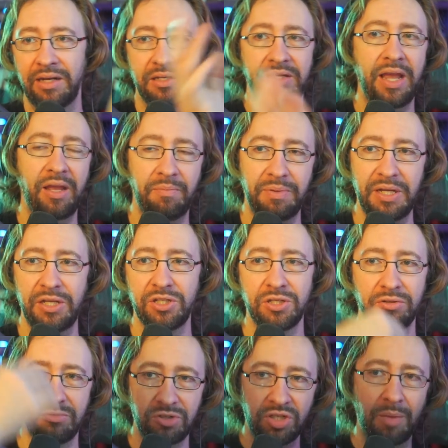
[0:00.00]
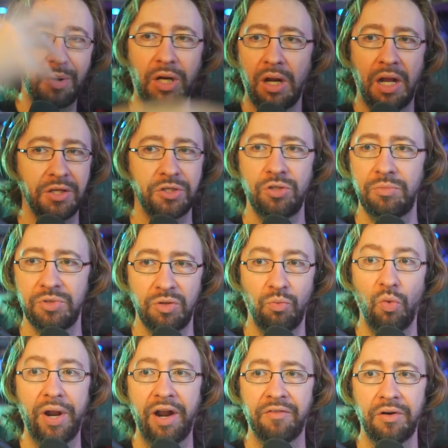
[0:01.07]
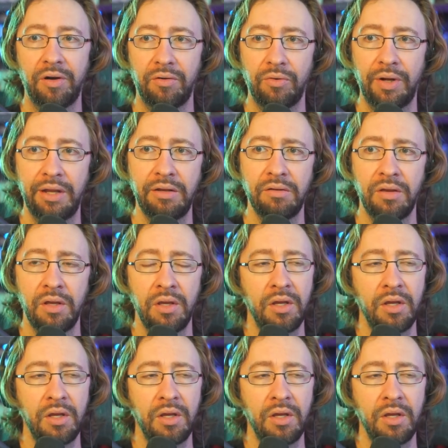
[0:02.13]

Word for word: and his headpiece and summer costumes and whatever, right?